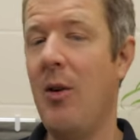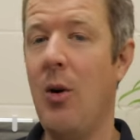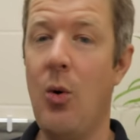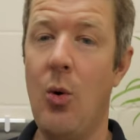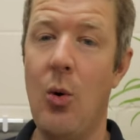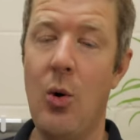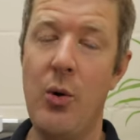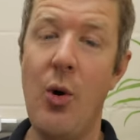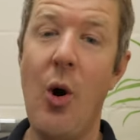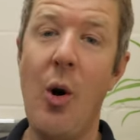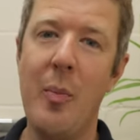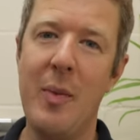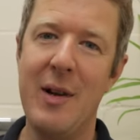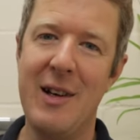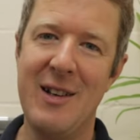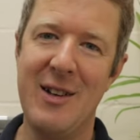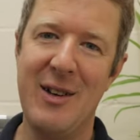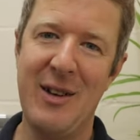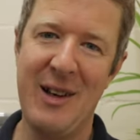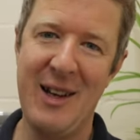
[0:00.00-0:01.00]
or not
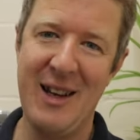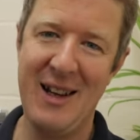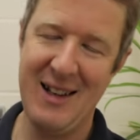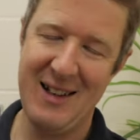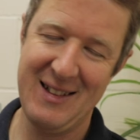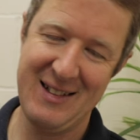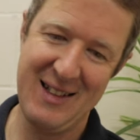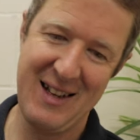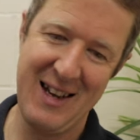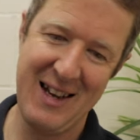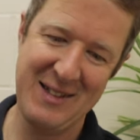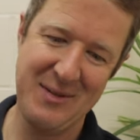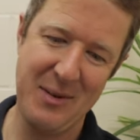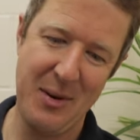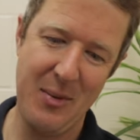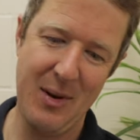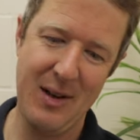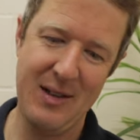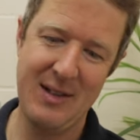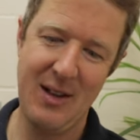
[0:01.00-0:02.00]
been doing it, as the case may be.